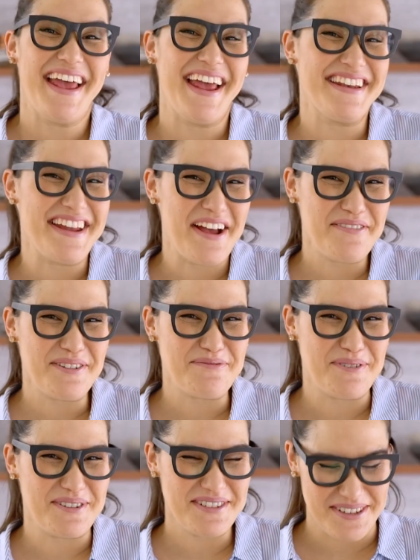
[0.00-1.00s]
And now for the
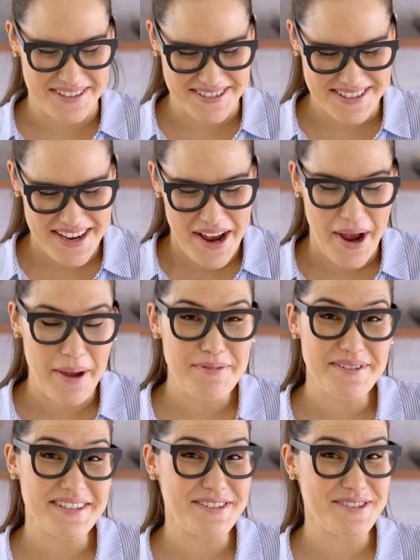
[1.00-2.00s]
wontons. I'm
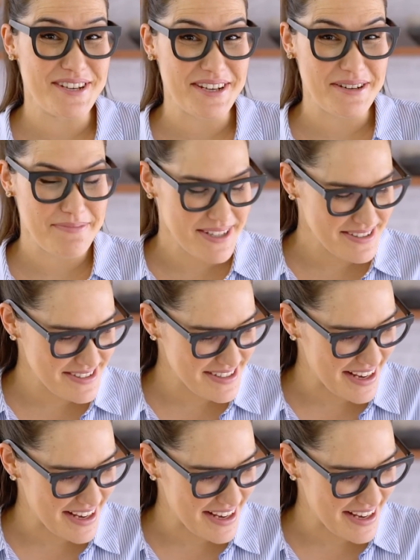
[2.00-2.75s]
using chicken mince